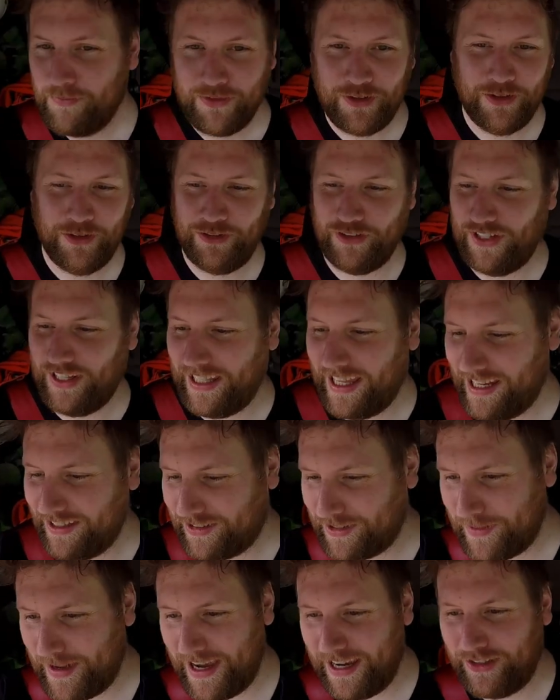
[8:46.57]
See you
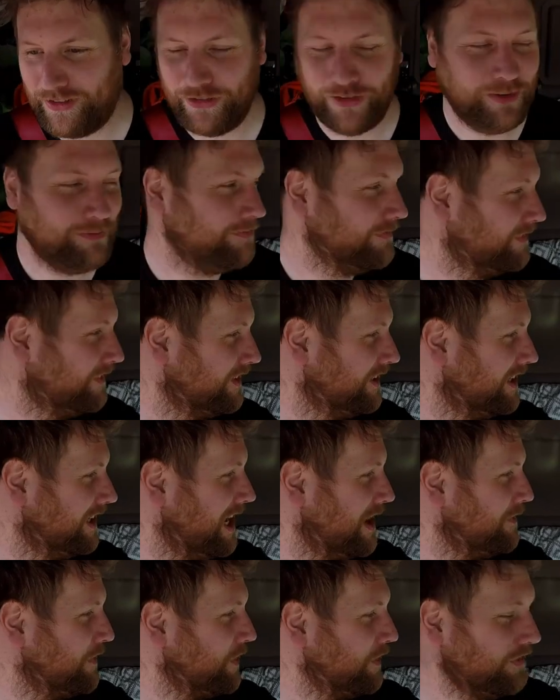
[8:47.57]
later, mate.
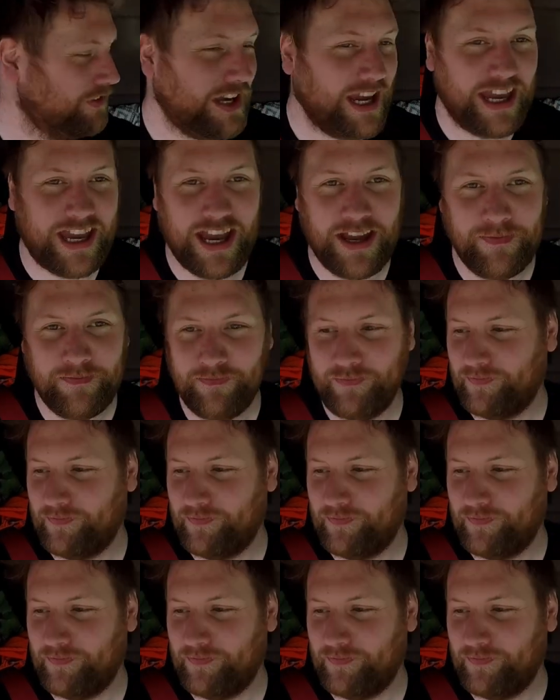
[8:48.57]
Have a good day, yeah?